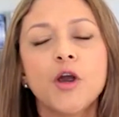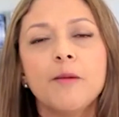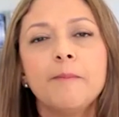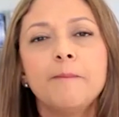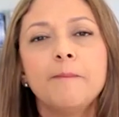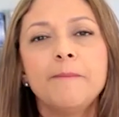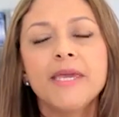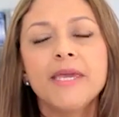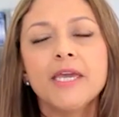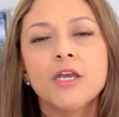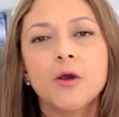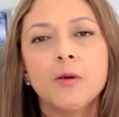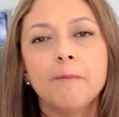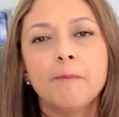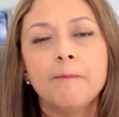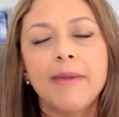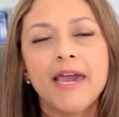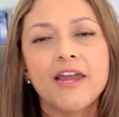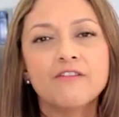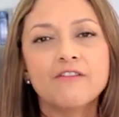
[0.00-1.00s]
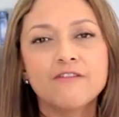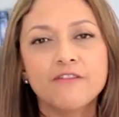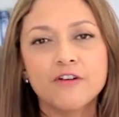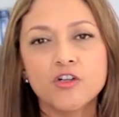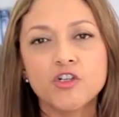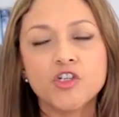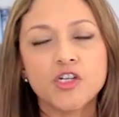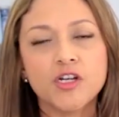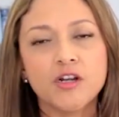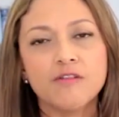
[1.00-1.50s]
a bigger, better
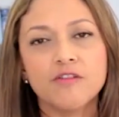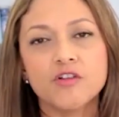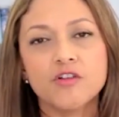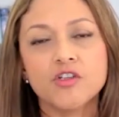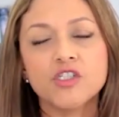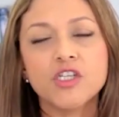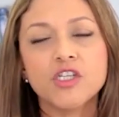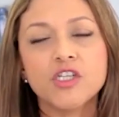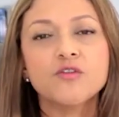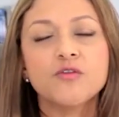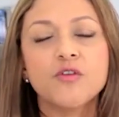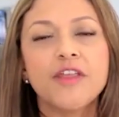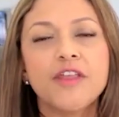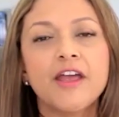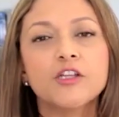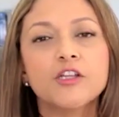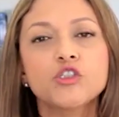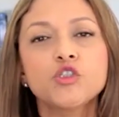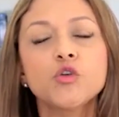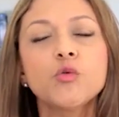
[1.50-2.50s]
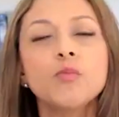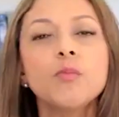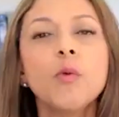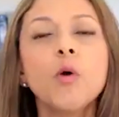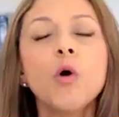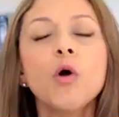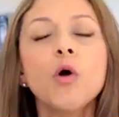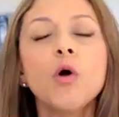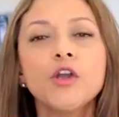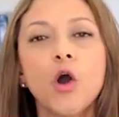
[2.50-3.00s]
version of ourselves, for that
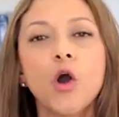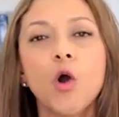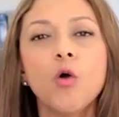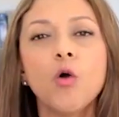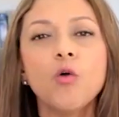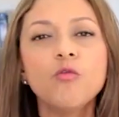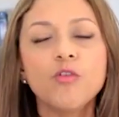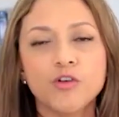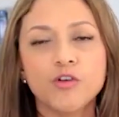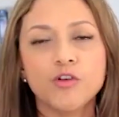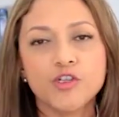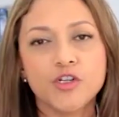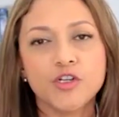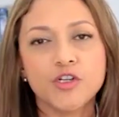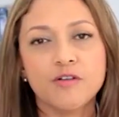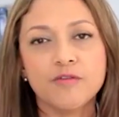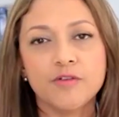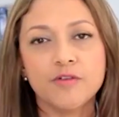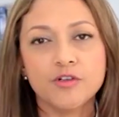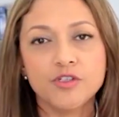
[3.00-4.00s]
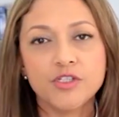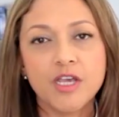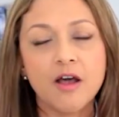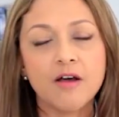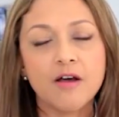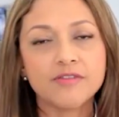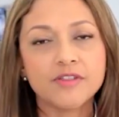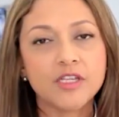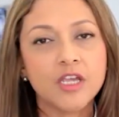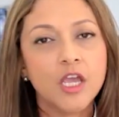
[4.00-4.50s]
2.0 version of
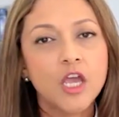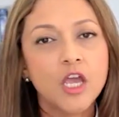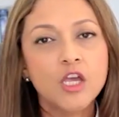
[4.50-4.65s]
ourselves.